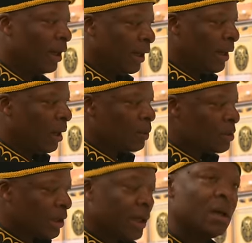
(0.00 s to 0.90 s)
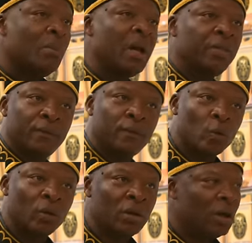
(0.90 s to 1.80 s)
And that was again a
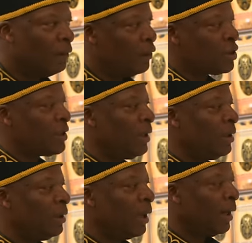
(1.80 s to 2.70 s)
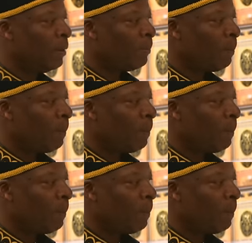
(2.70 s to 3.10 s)
metaphor for saying that